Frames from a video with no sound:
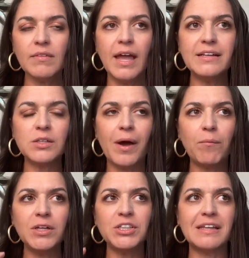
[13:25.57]
And so I
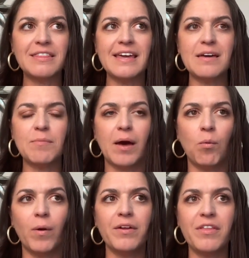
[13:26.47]
want you to think about,
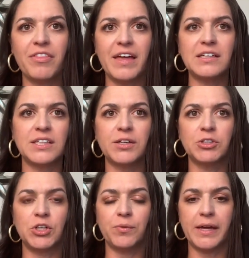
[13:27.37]
what are the things that you're
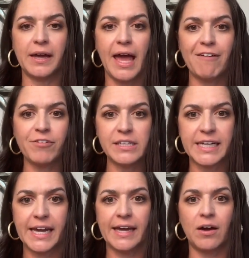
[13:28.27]
doing every
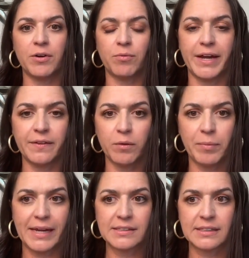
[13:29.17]
day on a regular
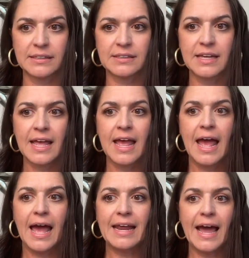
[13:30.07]
basis,
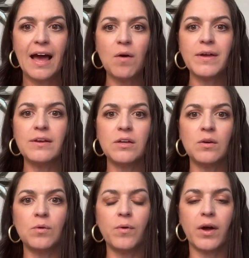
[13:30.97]
and how can
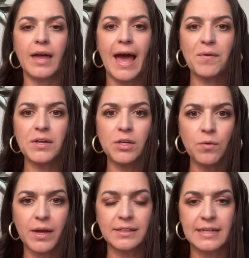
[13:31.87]
you
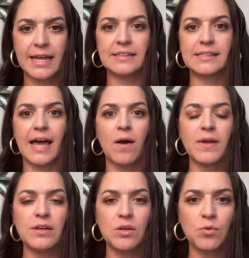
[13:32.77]
condense, how
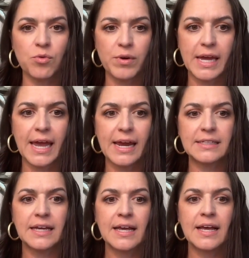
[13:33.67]
can you create
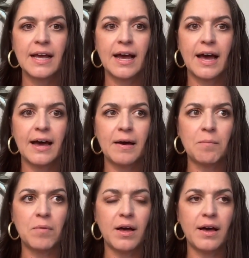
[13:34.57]

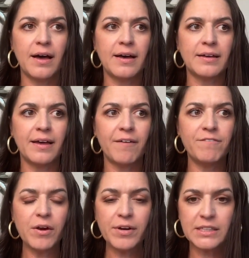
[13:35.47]
a
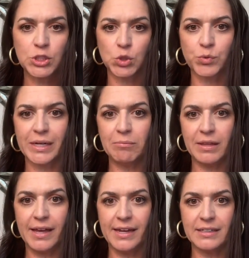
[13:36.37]
very
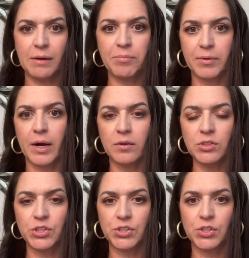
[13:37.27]
streamlined
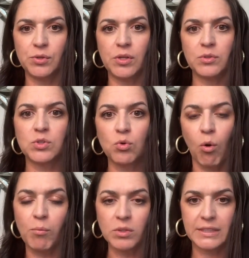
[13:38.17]
approach to those
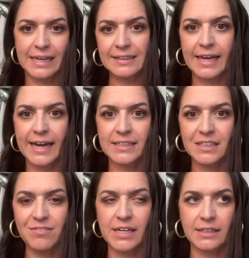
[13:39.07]
normal daily
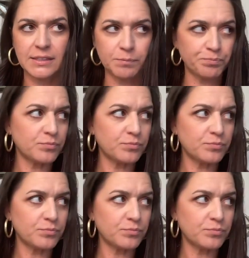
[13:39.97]
activities.